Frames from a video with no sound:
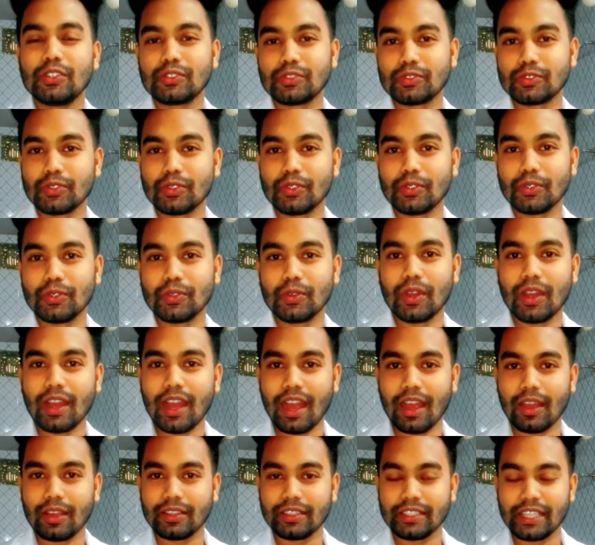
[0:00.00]
So
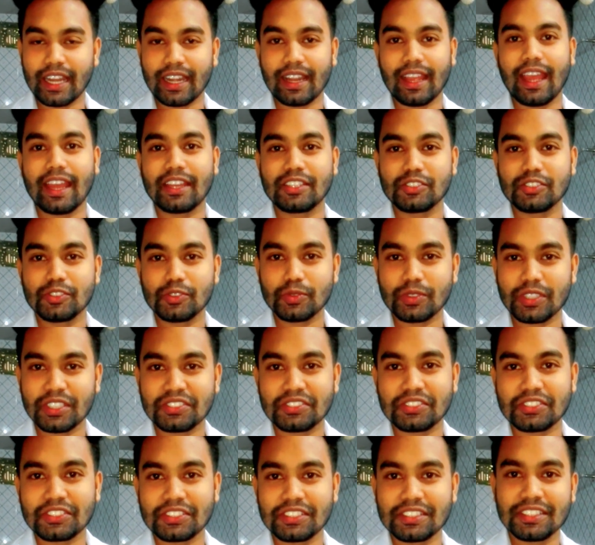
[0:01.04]
as you can
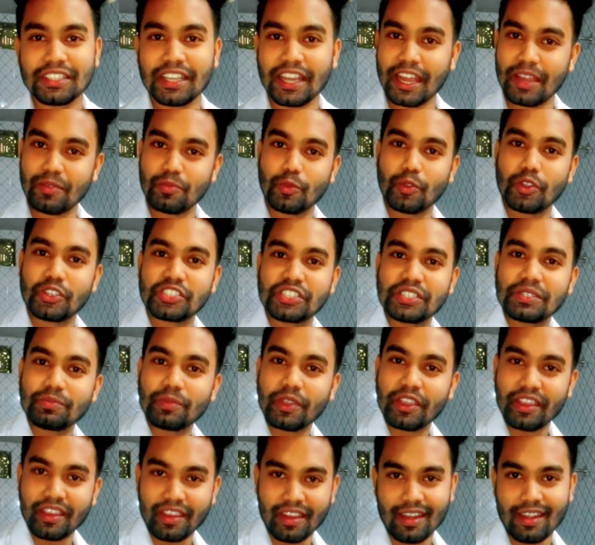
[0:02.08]
see, I'm washing
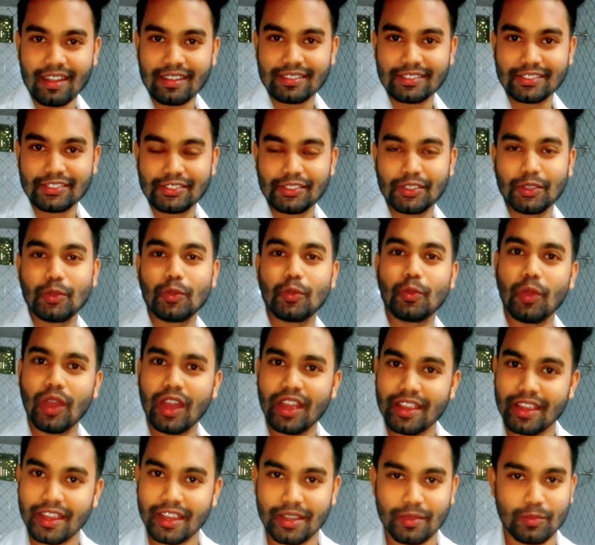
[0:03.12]
my hands.
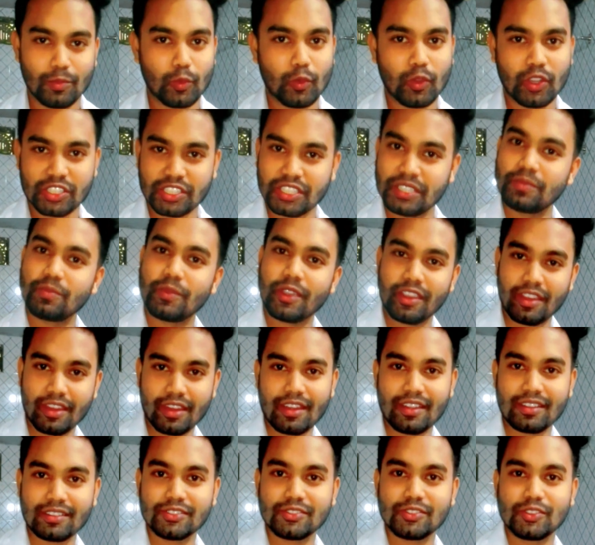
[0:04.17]
Why I'm washing my
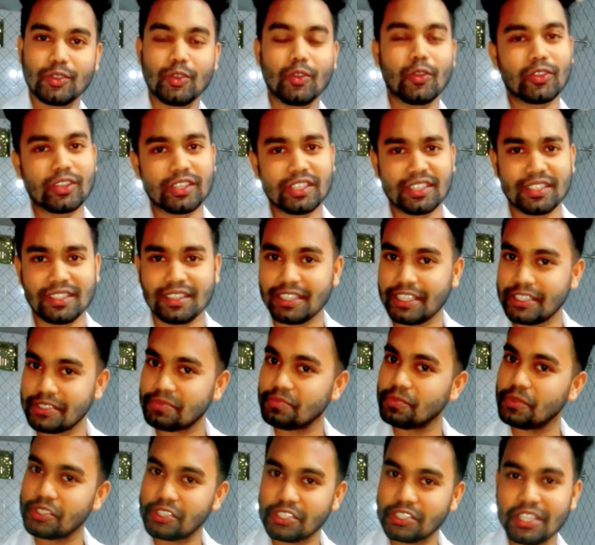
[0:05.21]
hands? Okay,
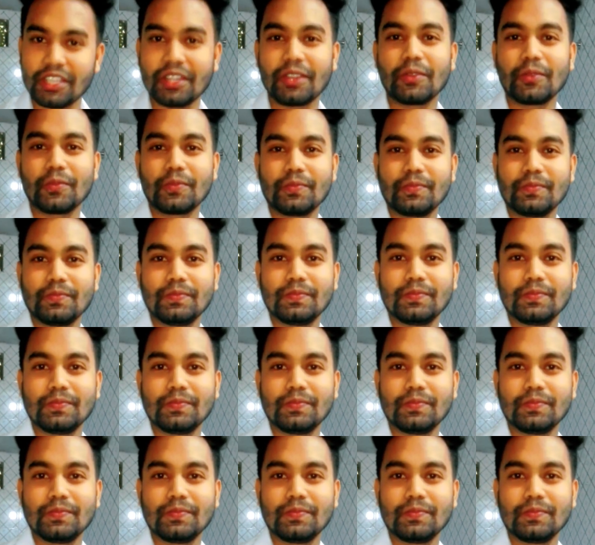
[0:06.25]
let me tell you.